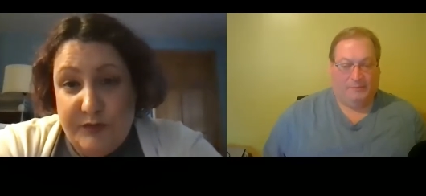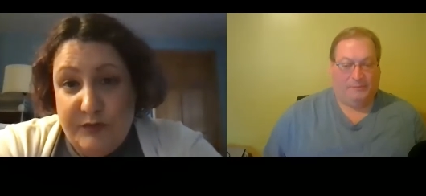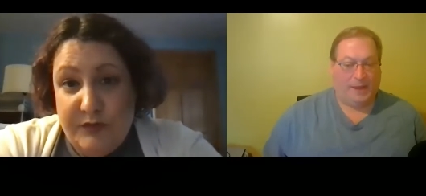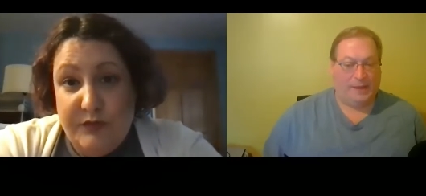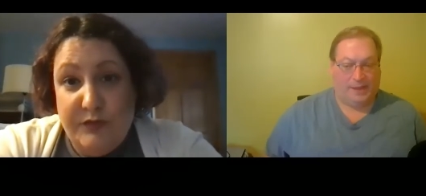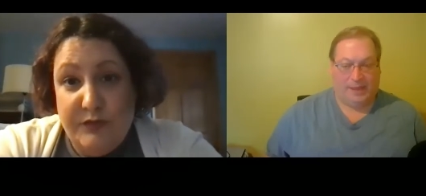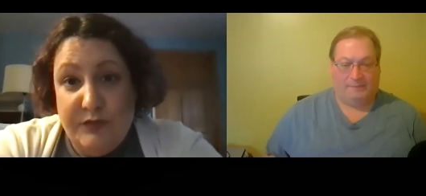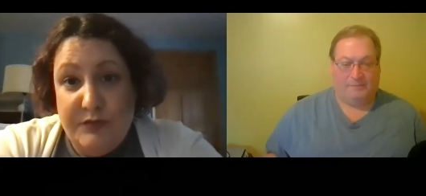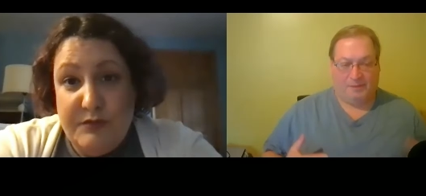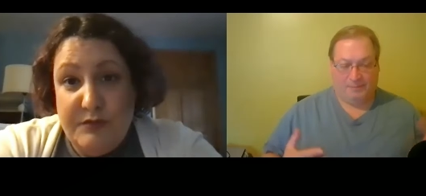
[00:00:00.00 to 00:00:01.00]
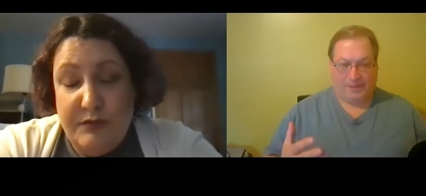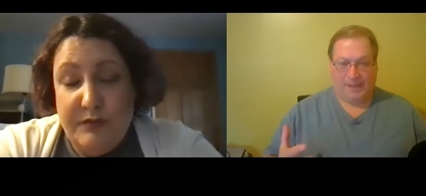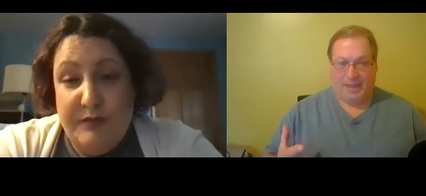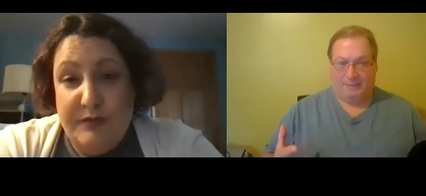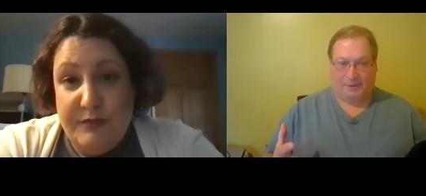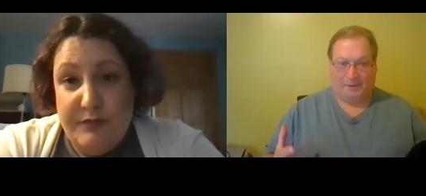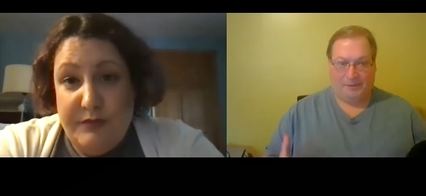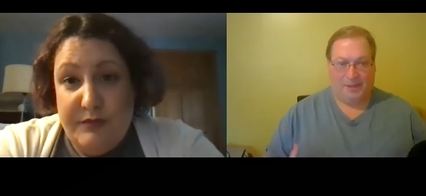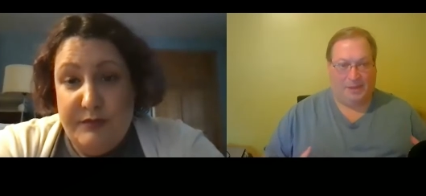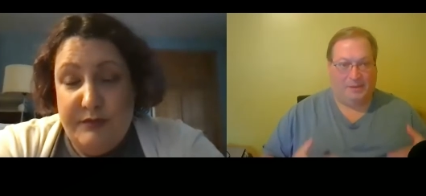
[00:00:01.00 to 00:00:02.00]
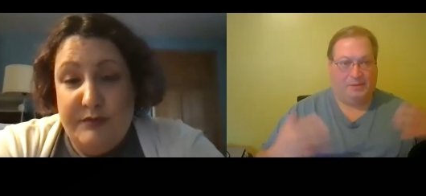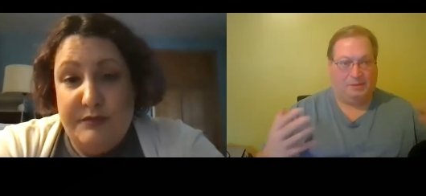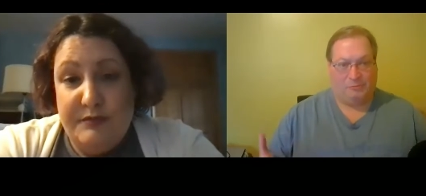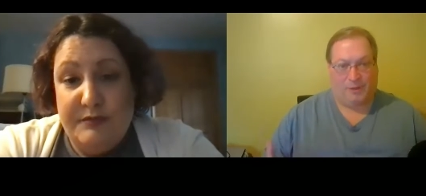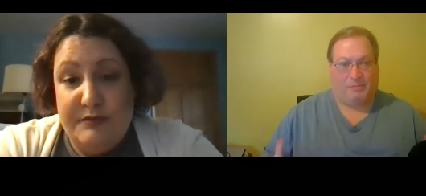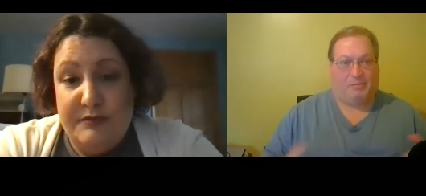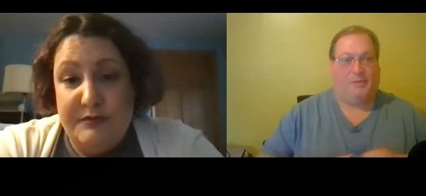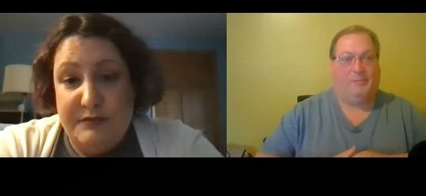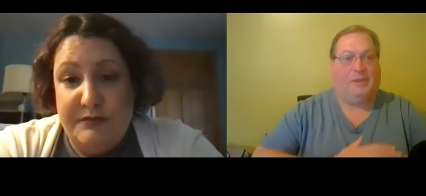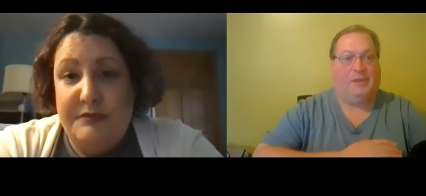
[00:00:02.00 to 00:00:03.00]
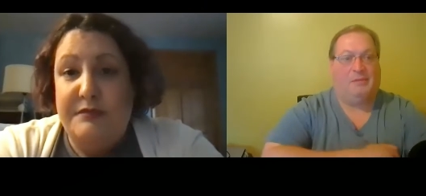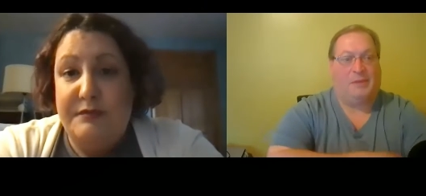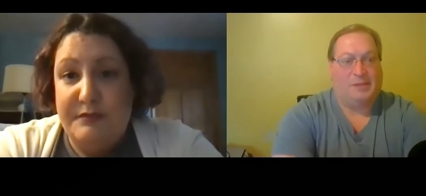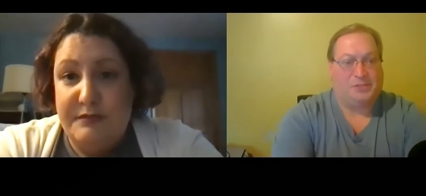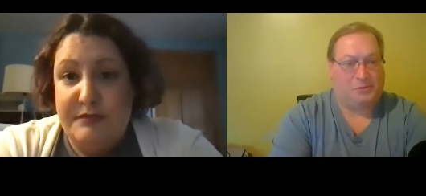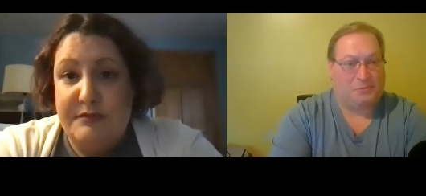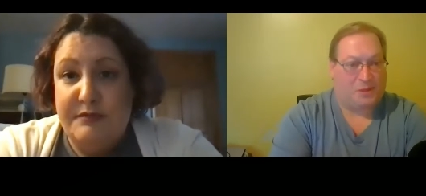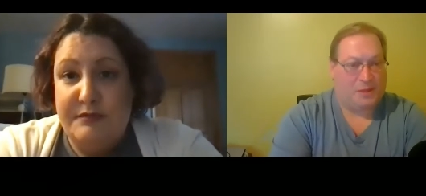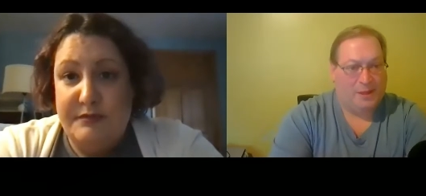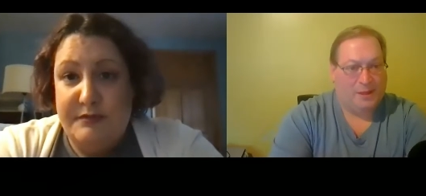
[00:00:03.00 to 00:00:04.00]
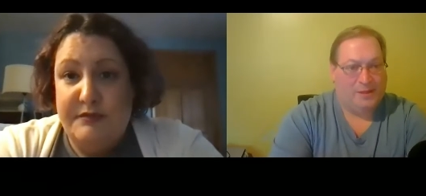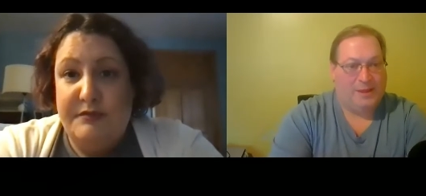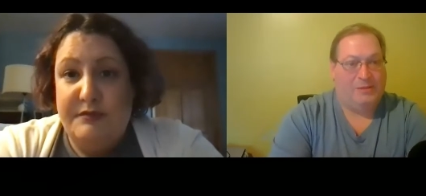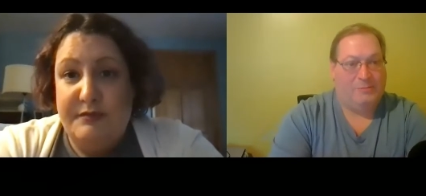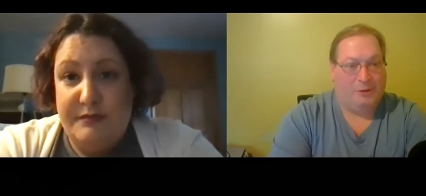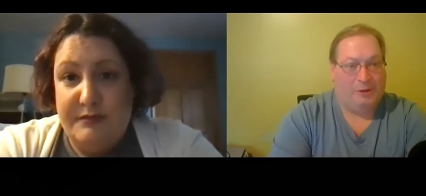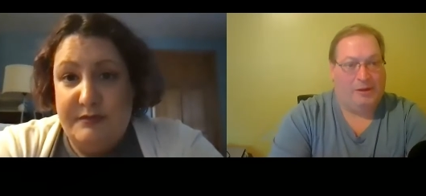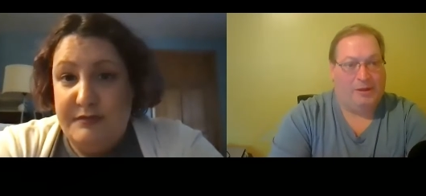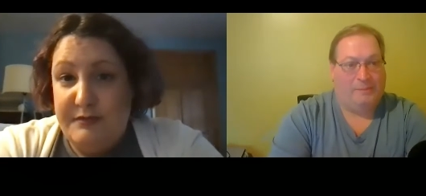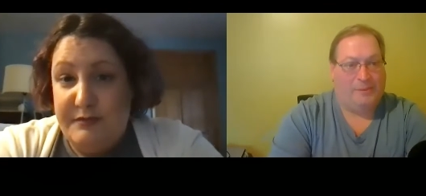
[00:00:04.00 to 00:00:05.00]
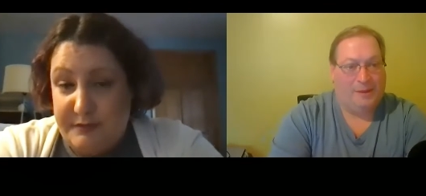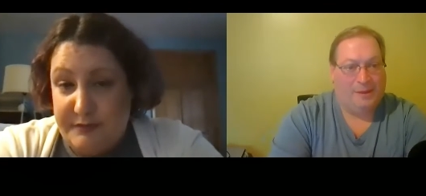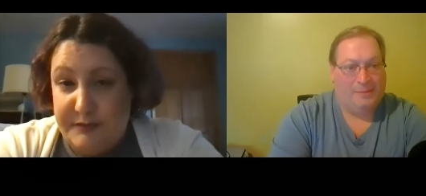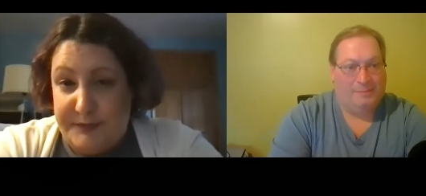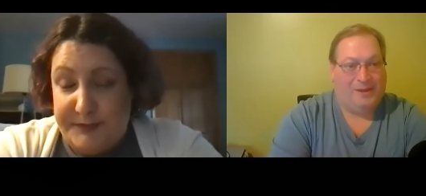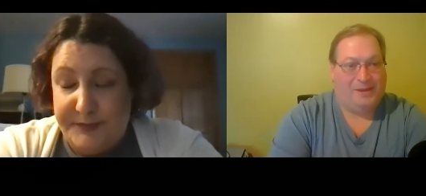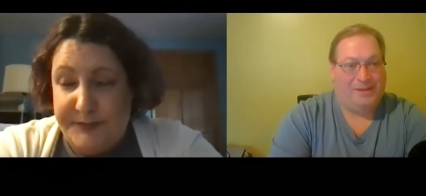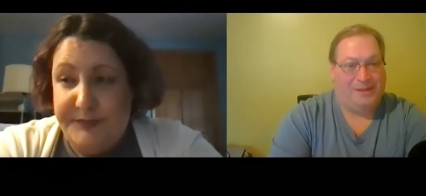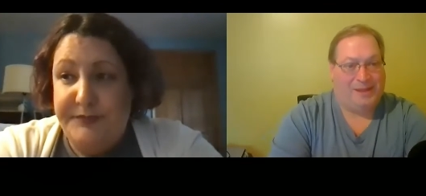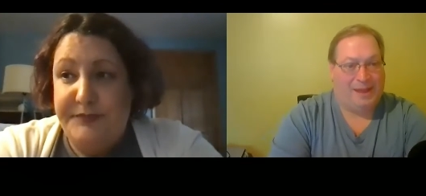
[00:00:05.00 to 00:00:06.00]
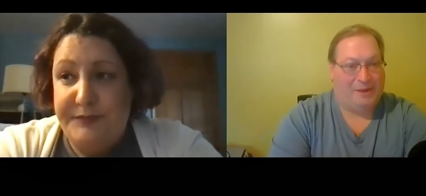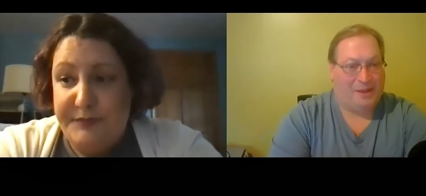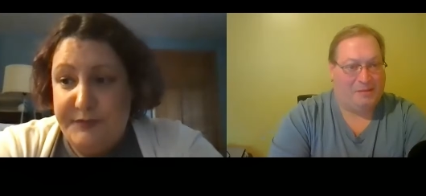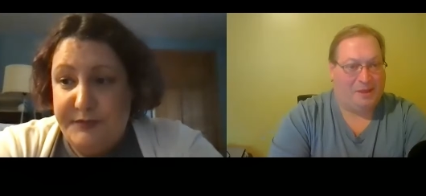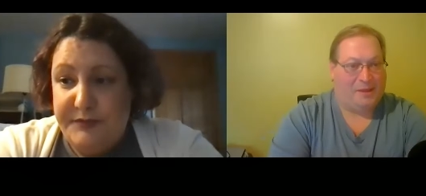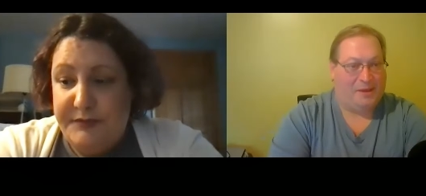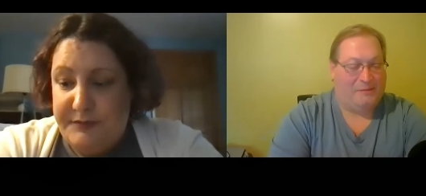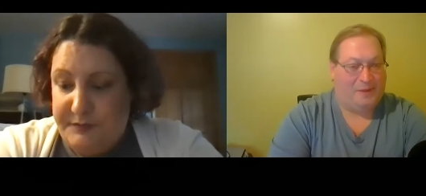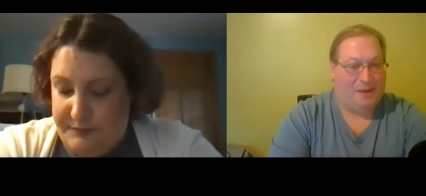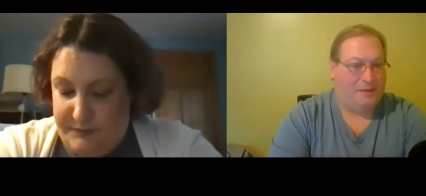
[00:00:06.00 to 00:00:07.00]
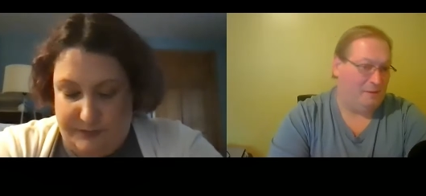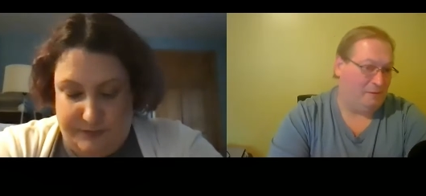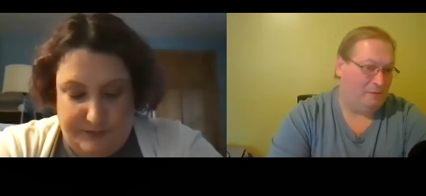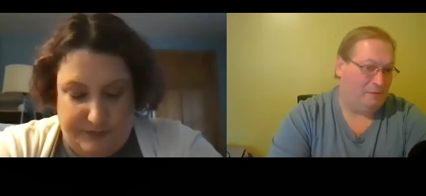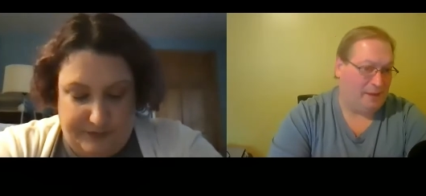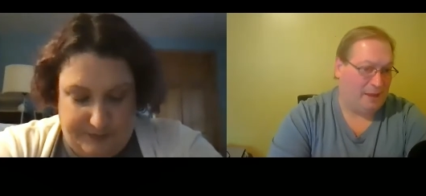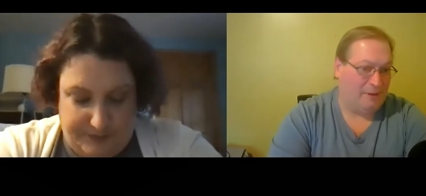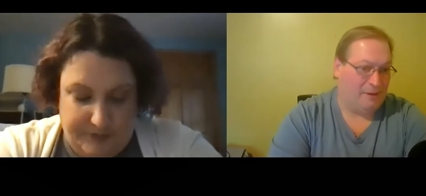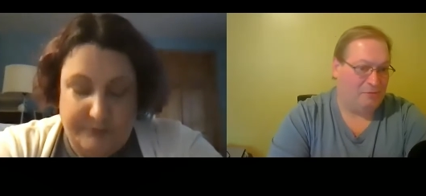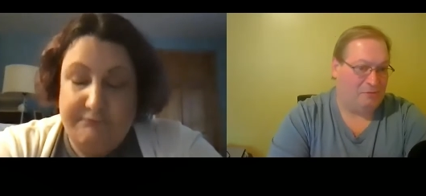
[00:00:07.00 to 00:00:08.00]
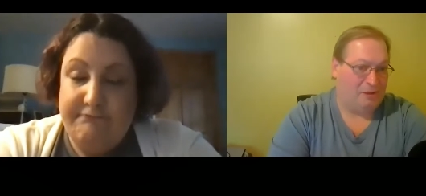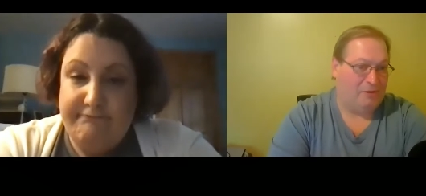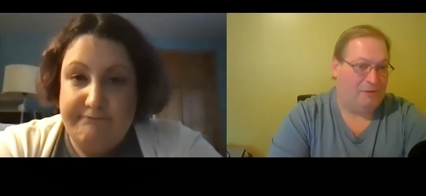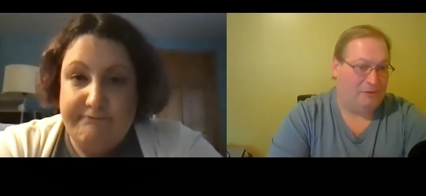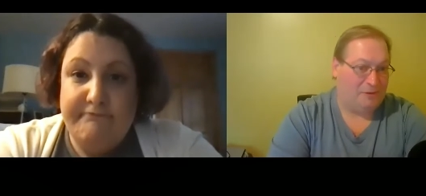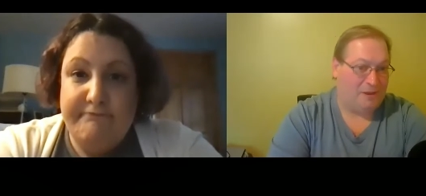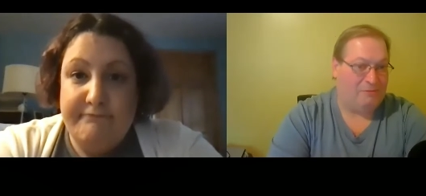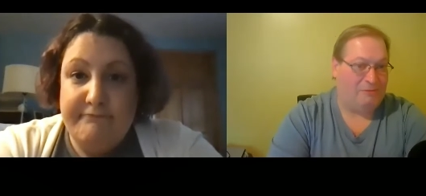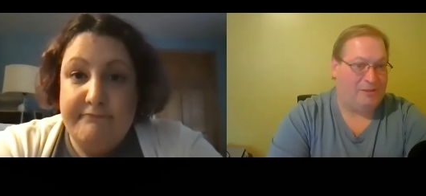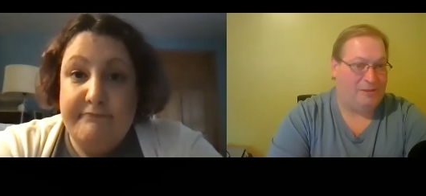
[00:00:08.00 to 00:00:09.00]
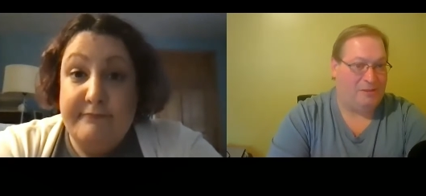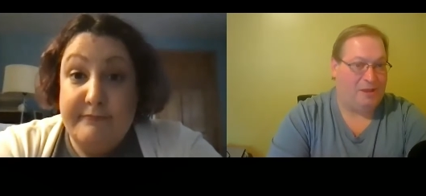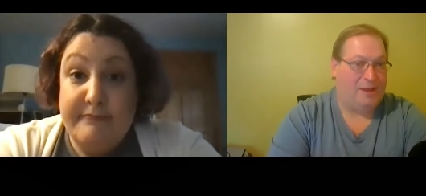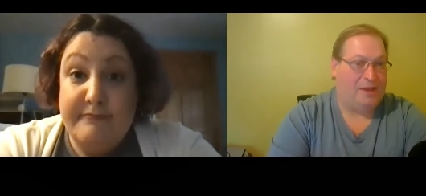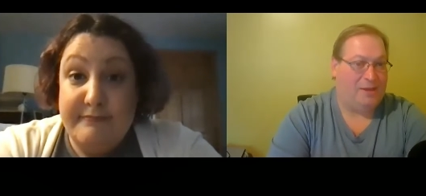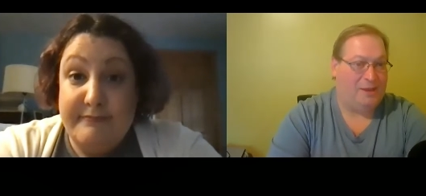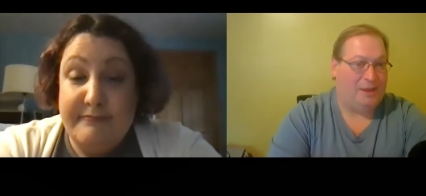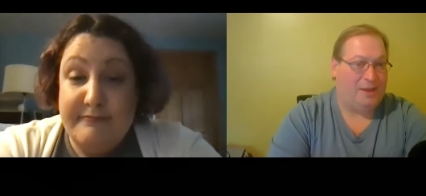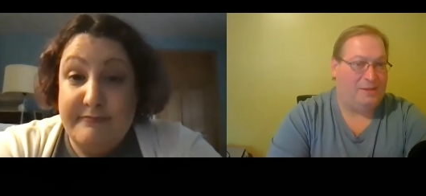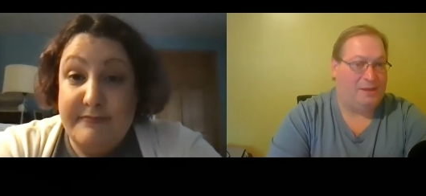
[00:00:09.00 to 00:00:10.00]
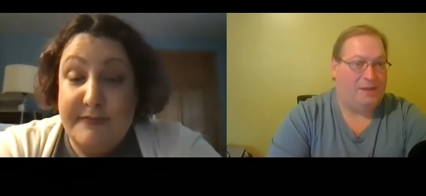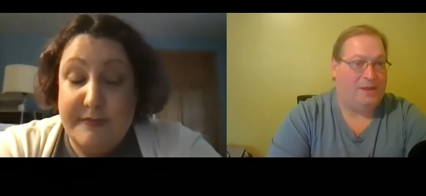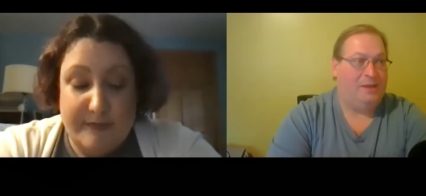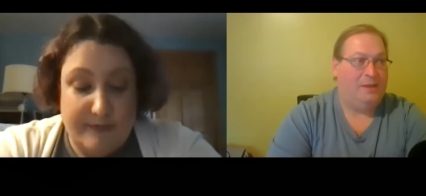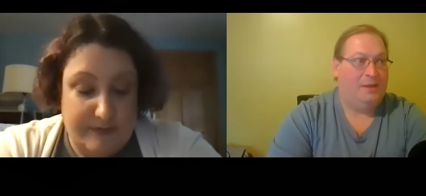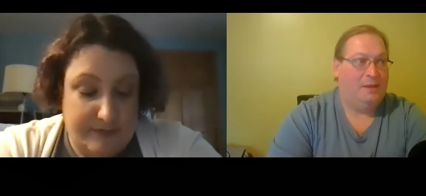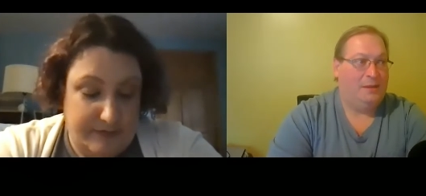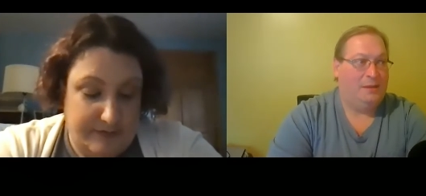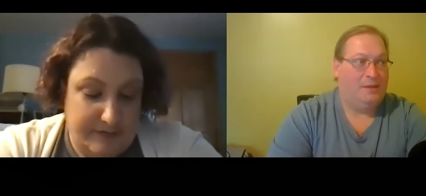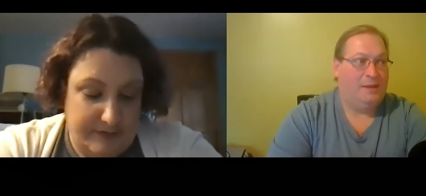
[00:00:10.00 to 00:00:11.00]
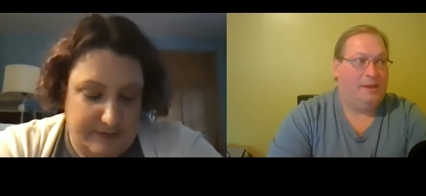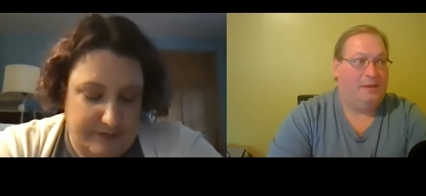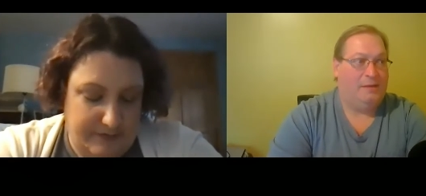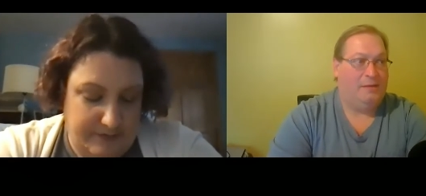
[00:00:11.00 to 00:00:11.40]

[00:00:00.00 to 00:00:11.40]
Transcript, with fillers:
Speaker 1: finally have some of the capital they need to address some of these issues that you brought up. But the county executive and the current county legislator in your district decided that uh, that